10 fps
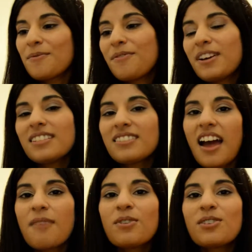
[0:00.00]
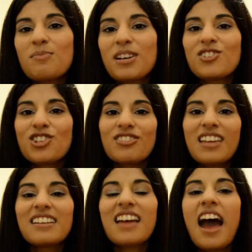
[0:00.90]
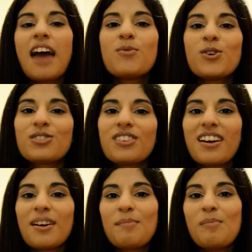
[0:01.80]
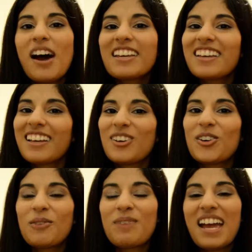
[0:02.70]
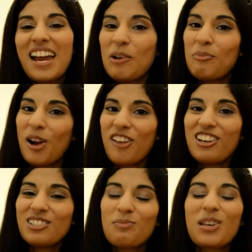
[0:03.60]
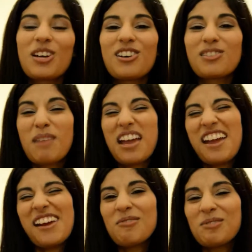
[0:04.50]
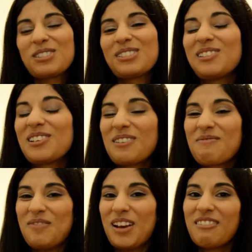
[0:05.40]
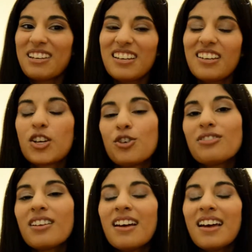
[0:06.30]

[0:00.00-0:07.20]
First, I want to mention that I was buying a lot of hair products because my hair wasn't looking very good